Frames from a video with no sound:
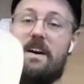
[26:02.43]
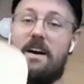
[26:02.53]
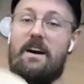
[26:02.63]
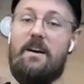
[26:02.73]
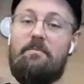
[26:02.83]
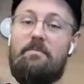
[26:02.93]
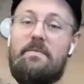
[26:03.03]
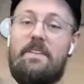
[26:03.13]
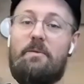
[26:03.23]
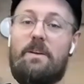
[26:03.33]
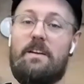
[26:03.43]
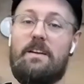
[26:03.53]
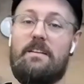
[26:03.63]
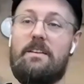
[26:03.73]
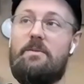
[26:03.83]
that
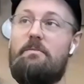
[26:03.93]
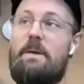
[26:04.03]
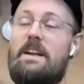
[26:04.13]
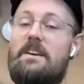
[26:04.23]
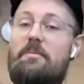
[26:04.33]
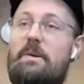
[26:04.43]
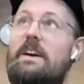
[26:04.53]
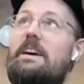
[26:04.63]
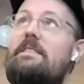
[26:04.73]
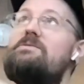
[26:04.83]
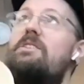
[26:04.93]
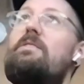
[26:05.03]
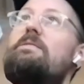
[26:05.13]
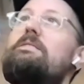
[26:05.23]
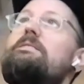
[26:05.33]
we made up here.
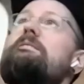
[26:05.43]
So